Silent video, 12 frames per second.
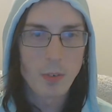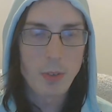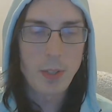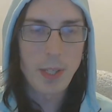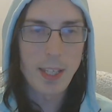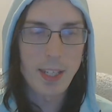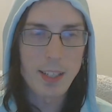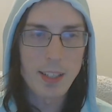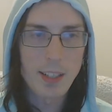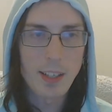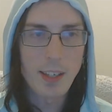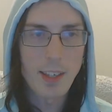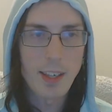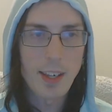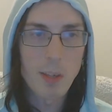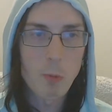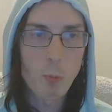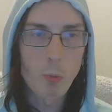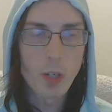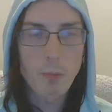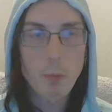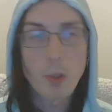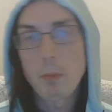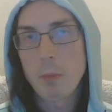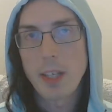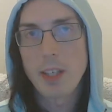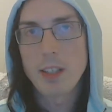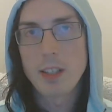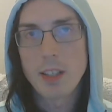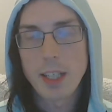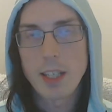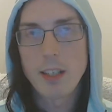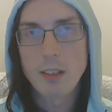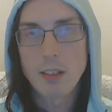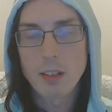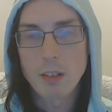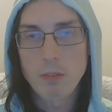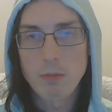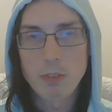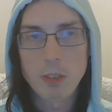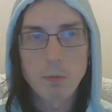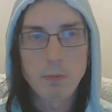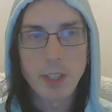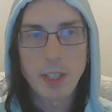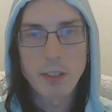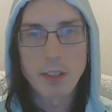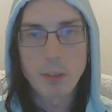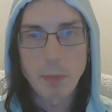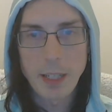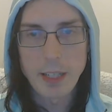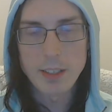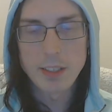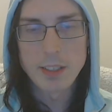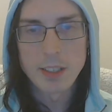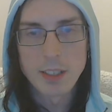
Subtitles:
that I want to make like a long form video about,